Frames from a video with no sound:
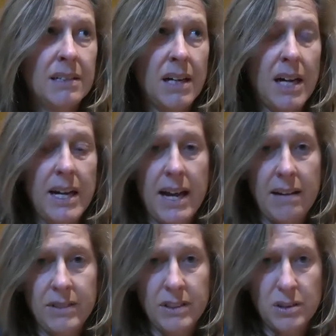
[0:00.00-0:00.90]
I have
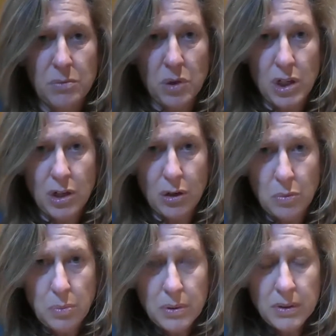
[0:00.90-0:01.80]
a little more
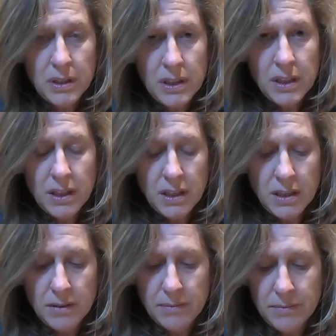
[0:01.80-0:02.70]
hope.
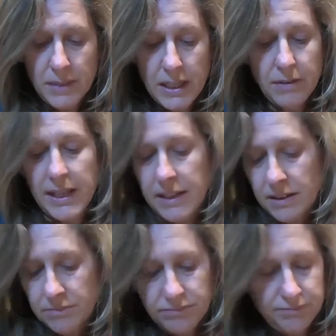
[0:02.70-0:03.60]
Anyway,
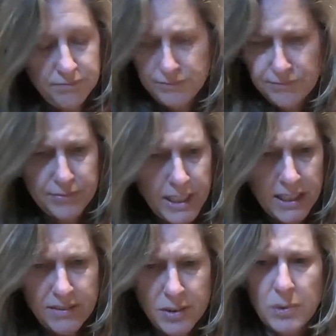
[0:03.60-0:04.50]
kind
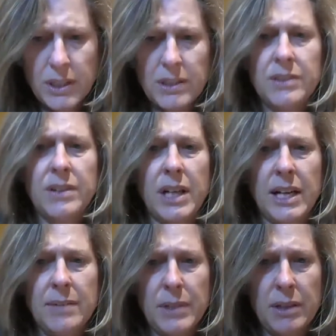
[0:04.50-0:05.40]
of a weird
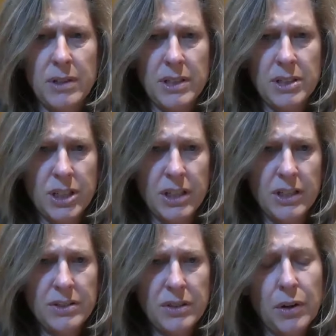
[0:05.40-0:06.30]
thought, but I to share it.
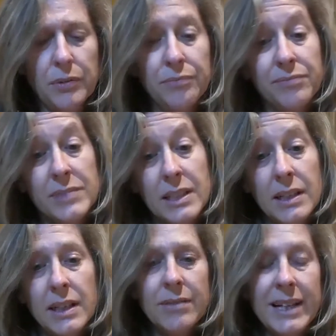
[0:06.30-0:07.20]
So,
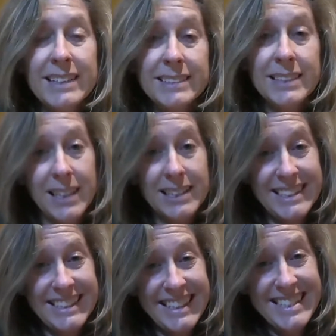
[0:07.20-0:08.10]
anyway, talk to
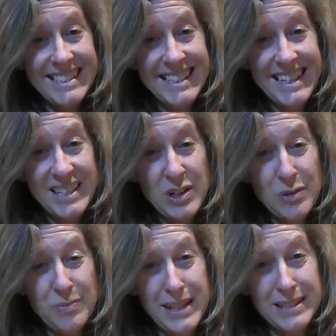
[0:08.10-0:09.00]
you guys later.
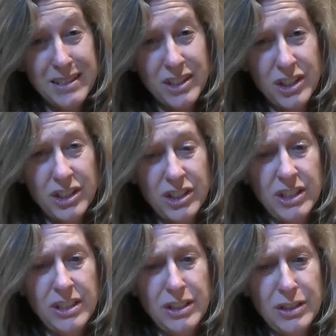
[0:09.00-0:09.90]
Hope that's
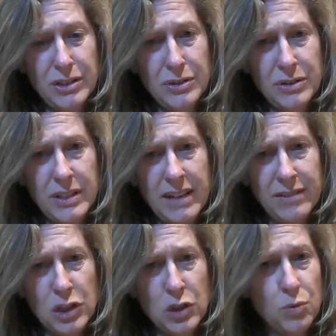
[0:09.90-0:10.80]
encouraging to you. Have a
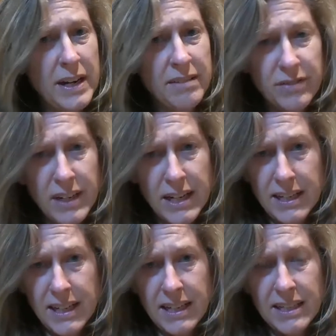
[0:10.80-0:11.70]
great
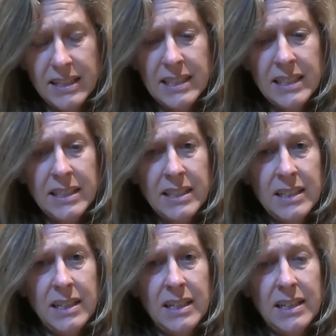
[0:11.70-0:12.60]
Friday,
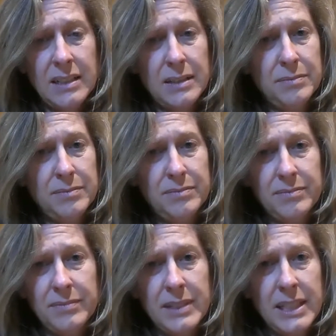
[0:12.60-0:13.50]
um,
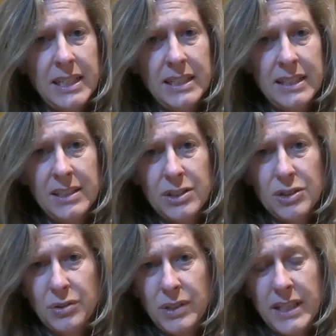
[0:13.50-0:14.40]
and
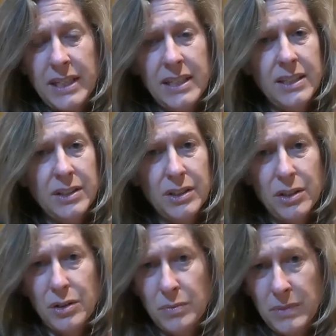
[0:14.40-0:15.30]
enjoy your
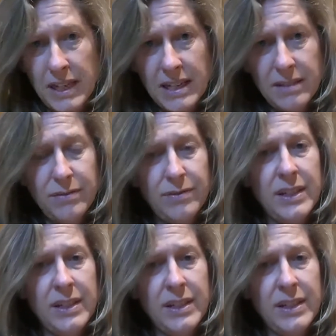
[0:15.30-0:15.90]
home life